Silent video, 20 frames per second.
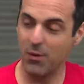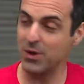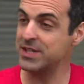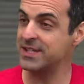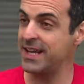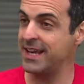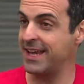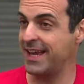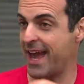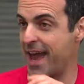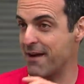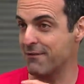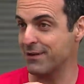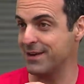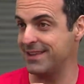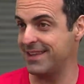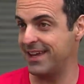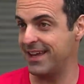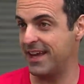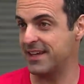we're seeing
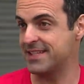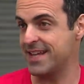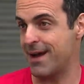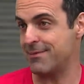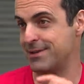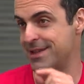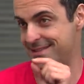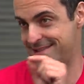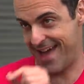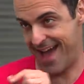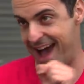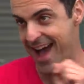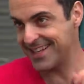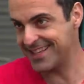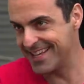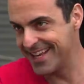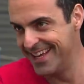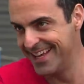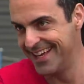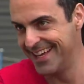everything except
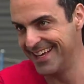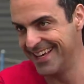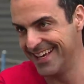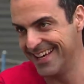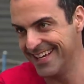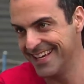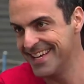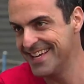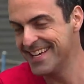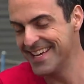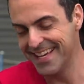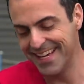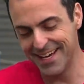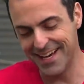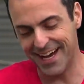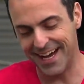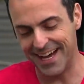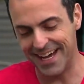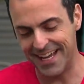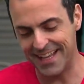that,
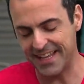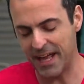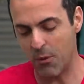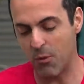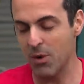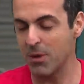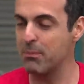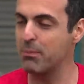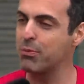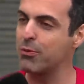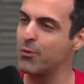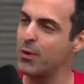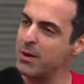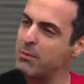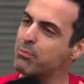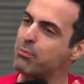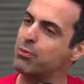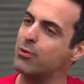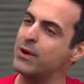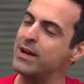uh, in that we're,
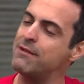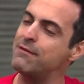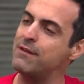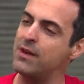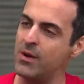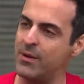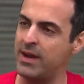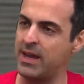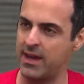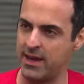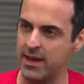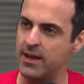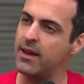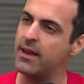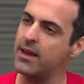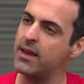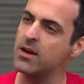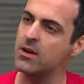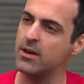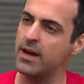we're previewing it
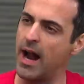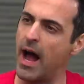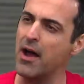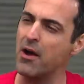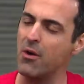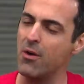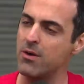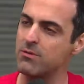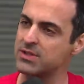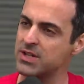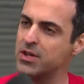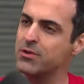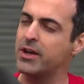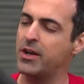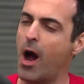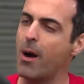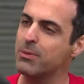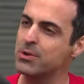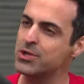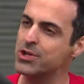here at I O. It was a
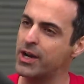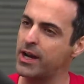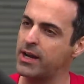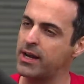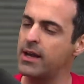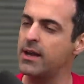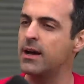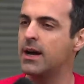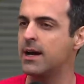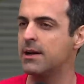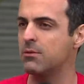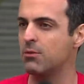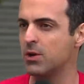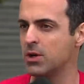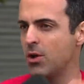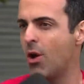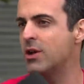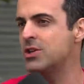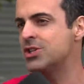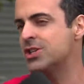great opportunity. Uh,
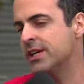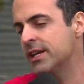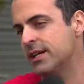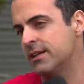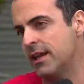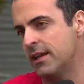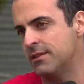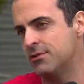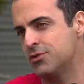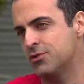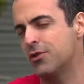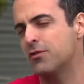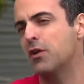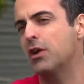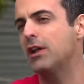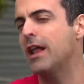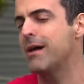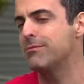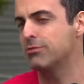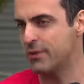we're launching it in sort
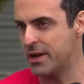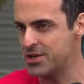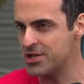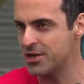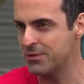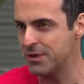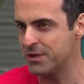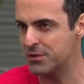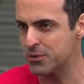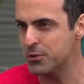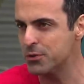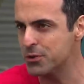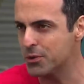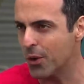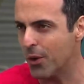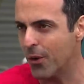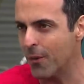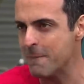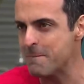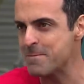of collaboration with
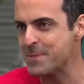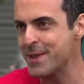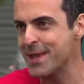Google.